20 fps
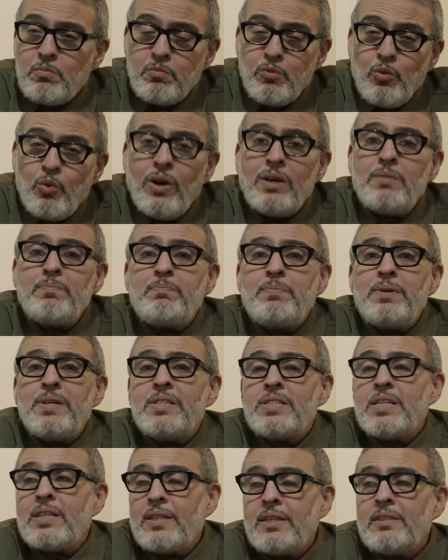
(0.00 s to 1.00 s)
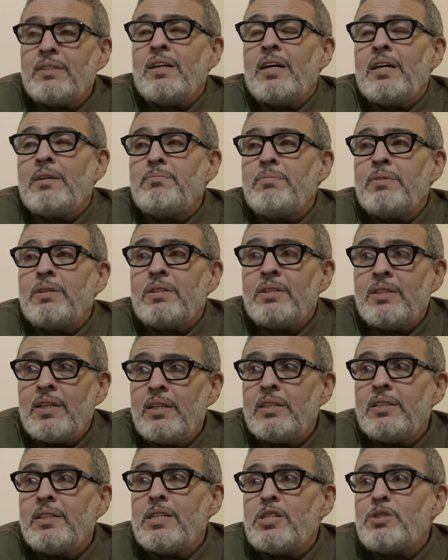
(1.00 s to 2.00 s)
one piece at a time,
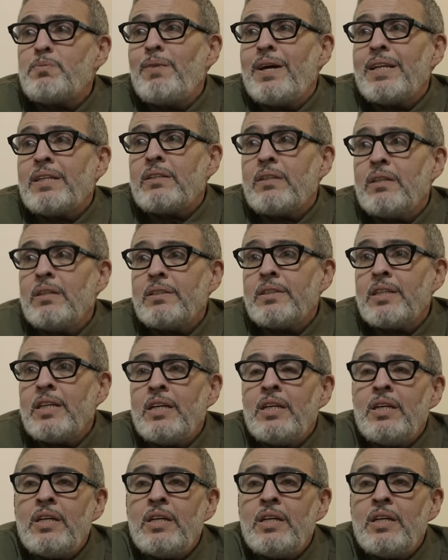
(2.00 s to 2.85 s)
dismantled.